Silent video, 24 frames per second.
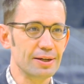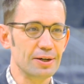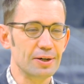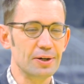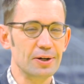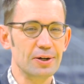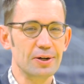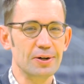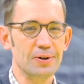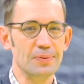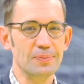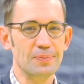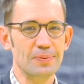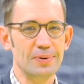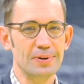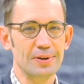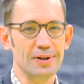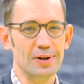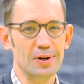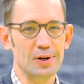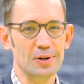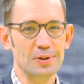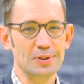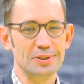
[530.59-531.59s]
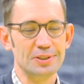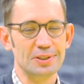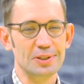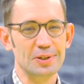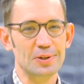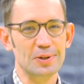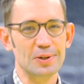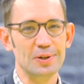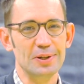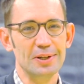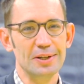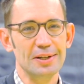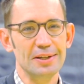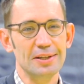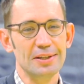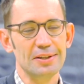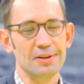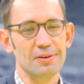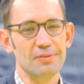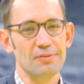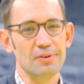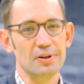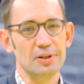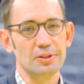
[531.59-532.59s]
um, you know, so
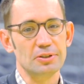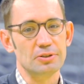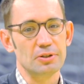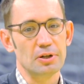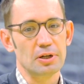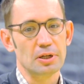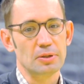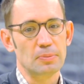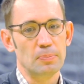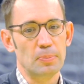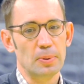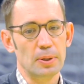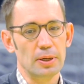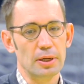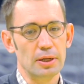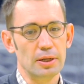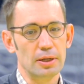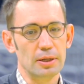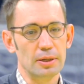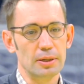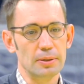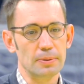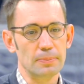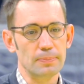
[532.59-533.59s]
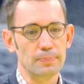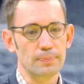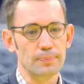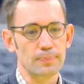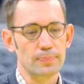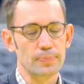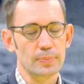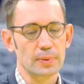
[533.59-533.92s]
they're very strict, but, um,